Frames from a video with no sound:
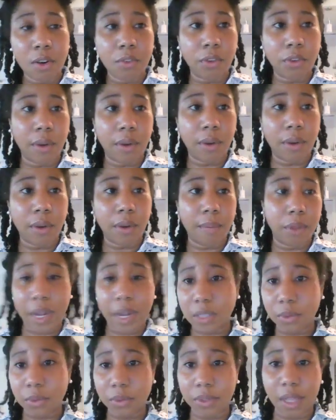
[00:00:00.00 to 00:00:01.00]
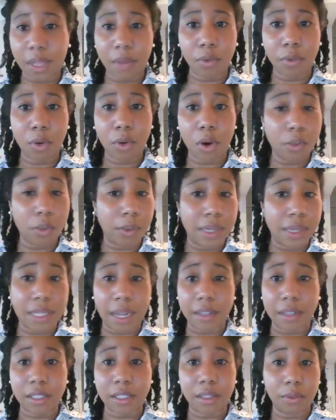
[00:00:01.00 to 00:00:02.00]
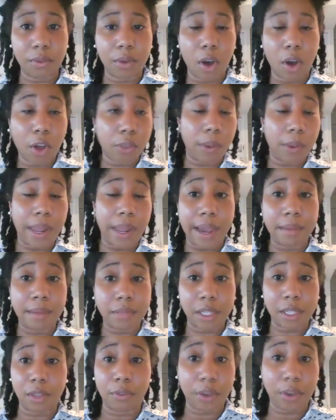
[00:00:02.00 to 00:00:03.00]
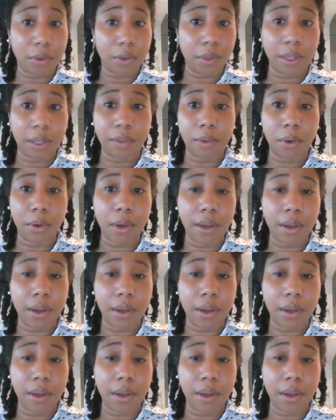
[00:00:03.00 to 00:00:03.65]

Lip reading: from the grassroots level all the way down to all the way up to the federal level,